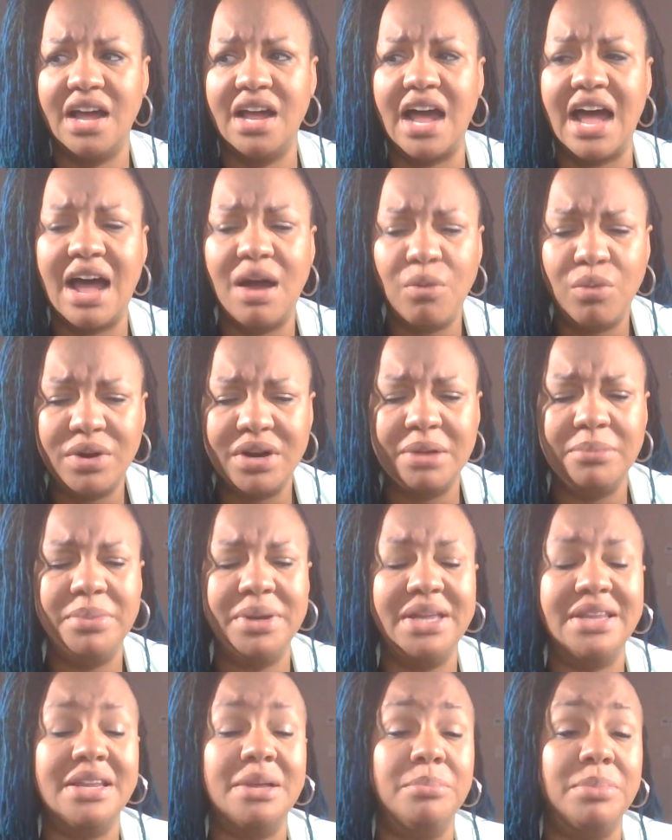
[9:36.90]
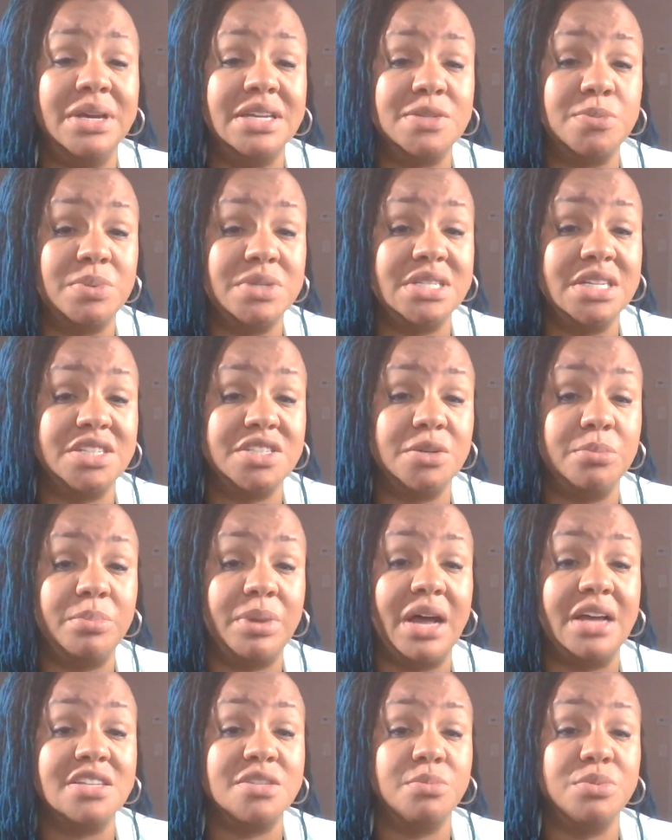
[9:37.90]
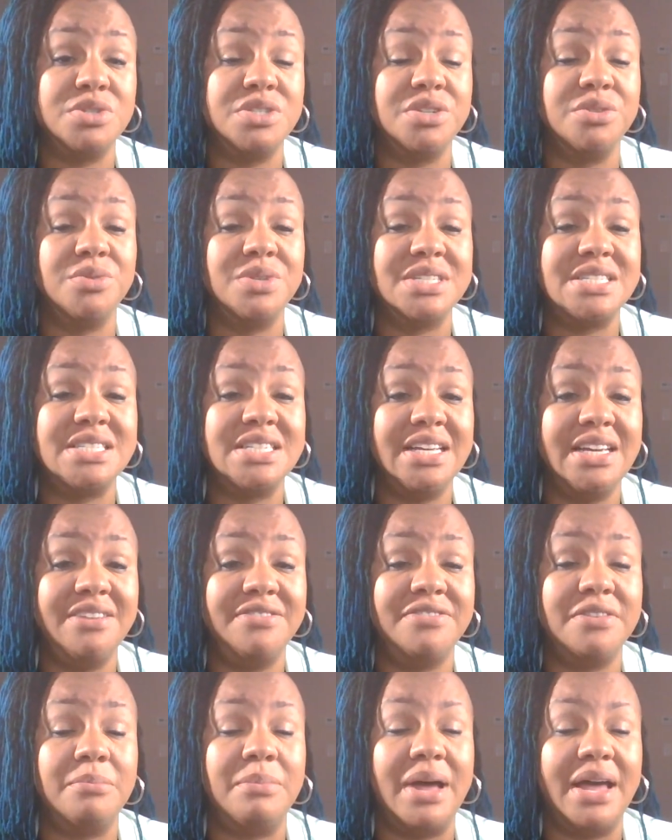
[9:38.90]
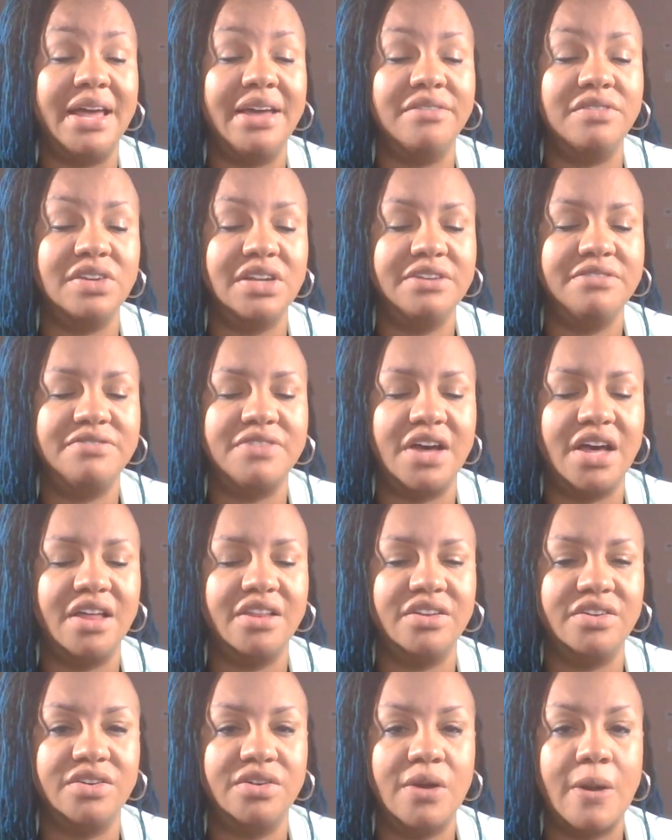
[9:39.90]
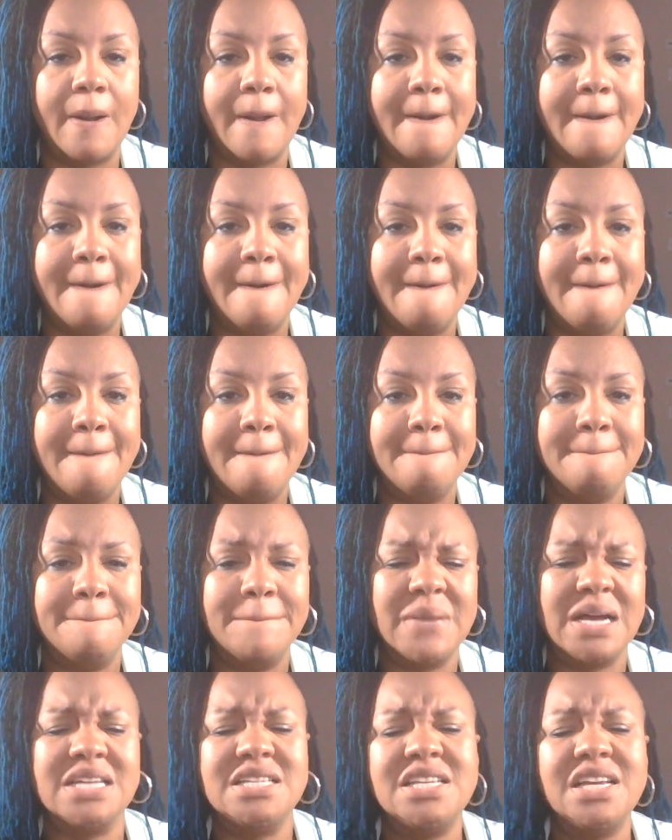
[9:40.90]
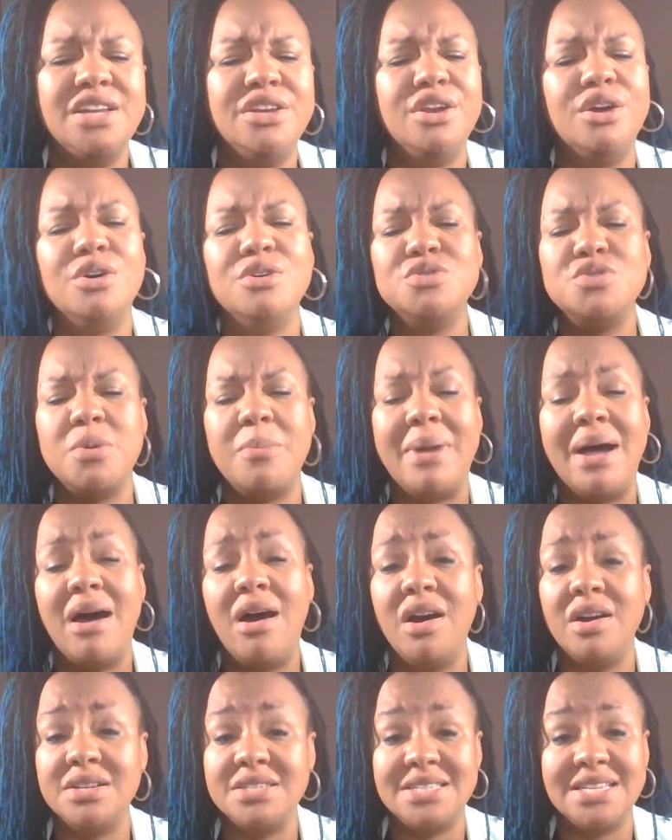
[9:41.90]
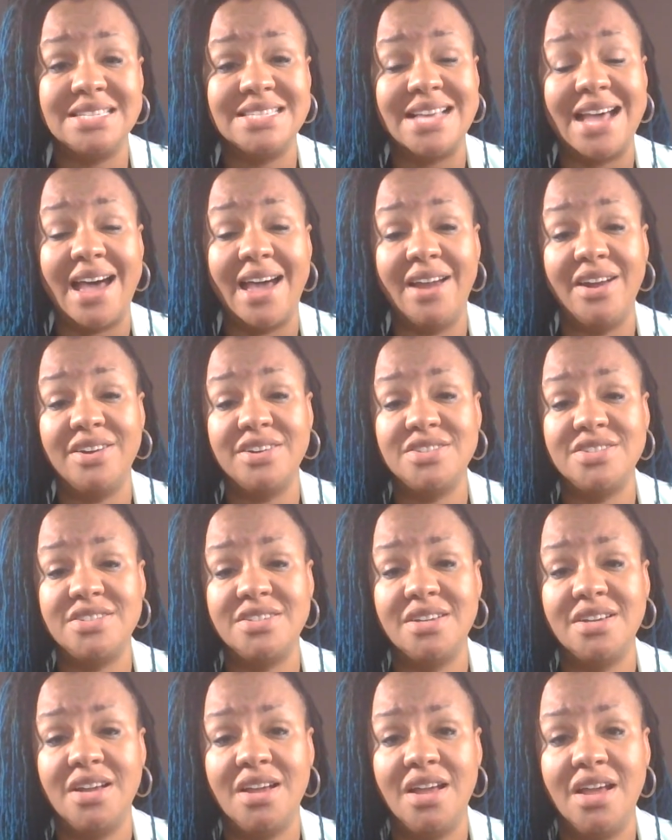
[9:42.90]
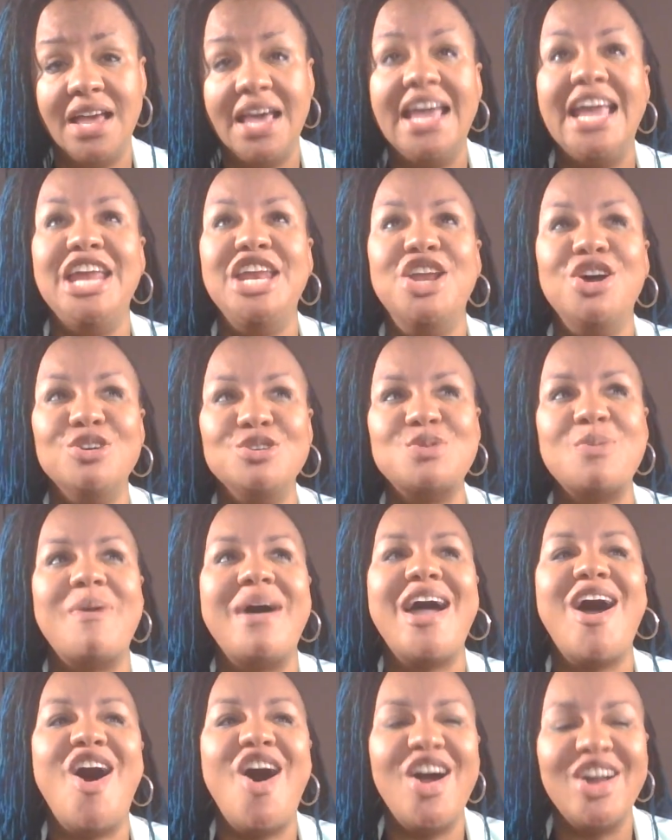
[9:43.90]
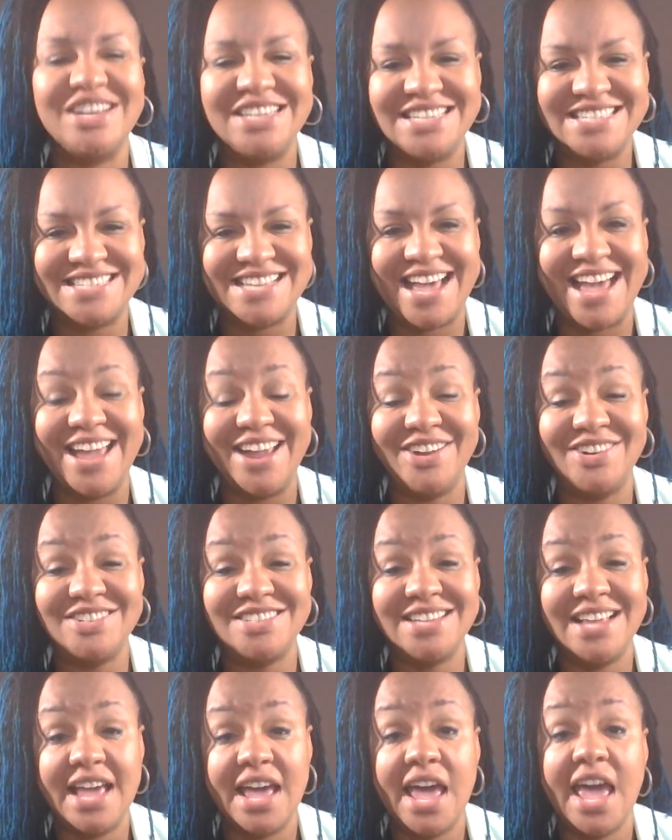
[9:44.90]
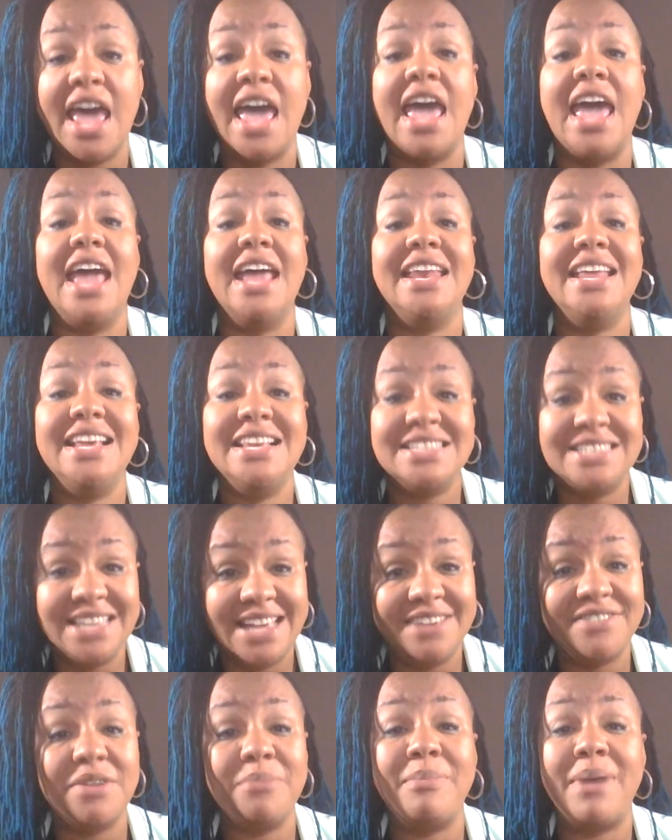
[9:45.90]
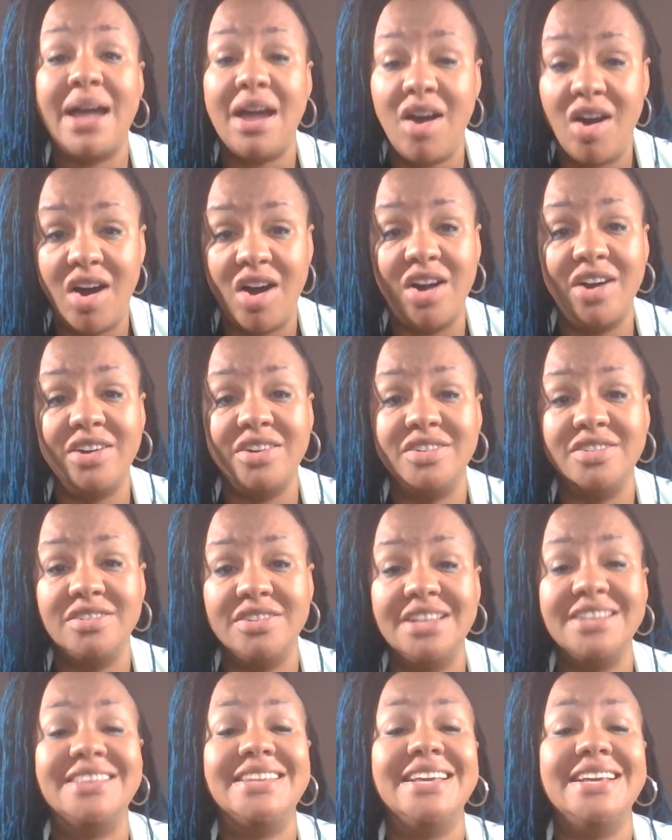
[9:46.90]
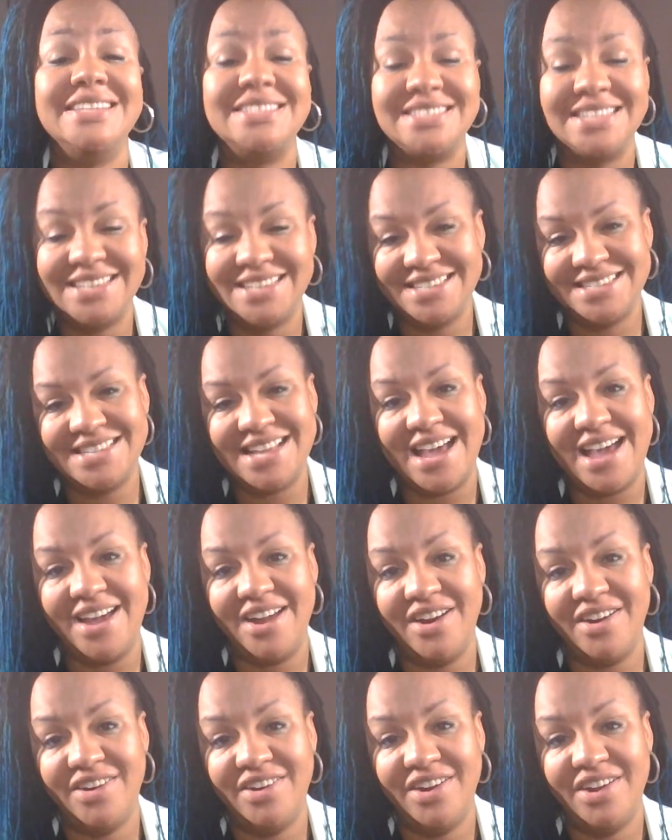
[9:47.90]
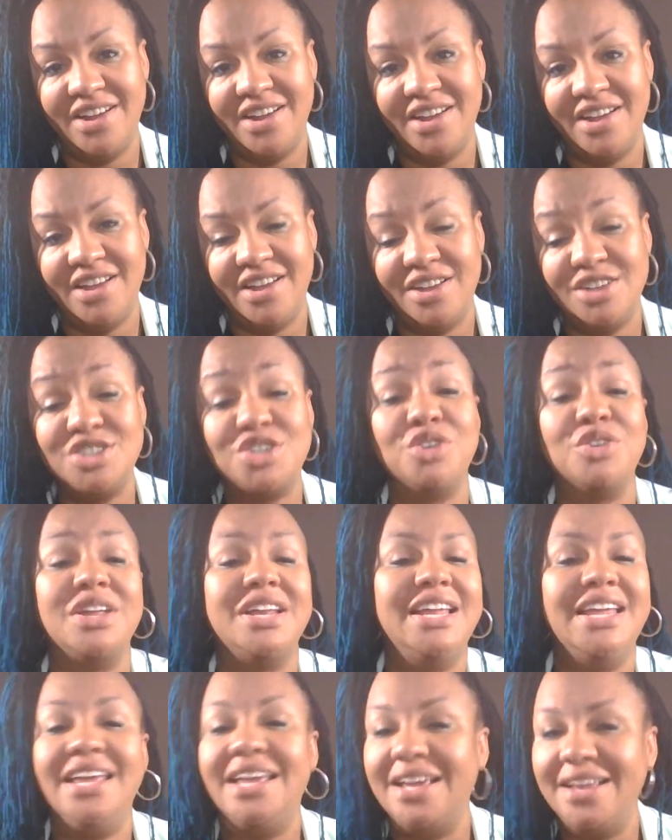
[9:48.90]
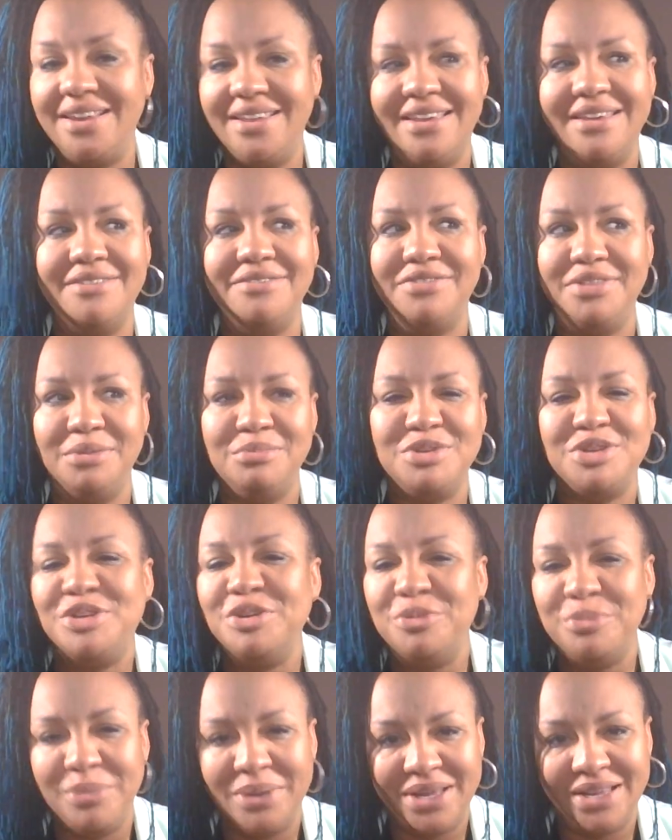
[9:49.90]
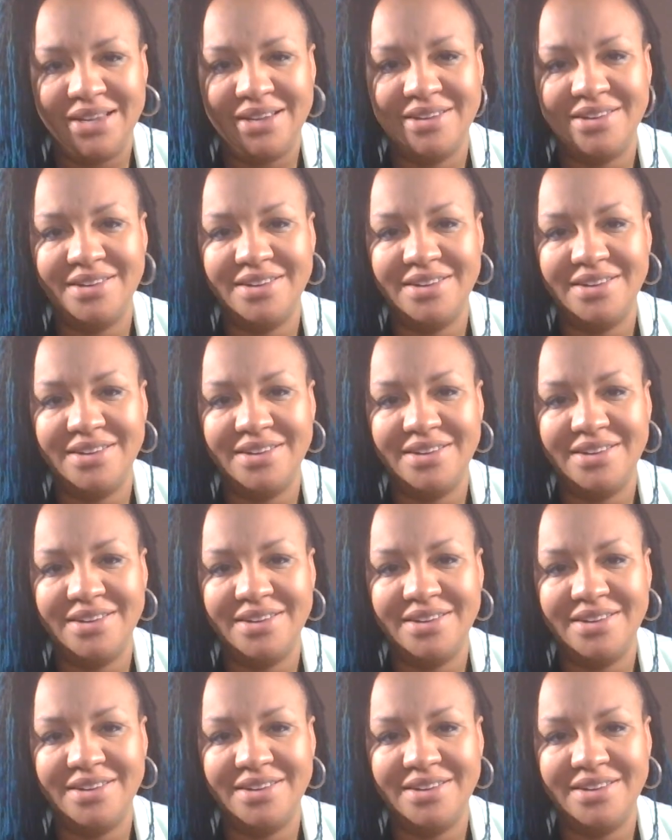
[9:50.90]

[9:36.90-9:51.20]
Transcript: I want to be in the best position possible to receive from my heavenly Father because he knows what my heart's desires. He knows what my heart desires, and he's given my heart the things to desire so that he could give them to me.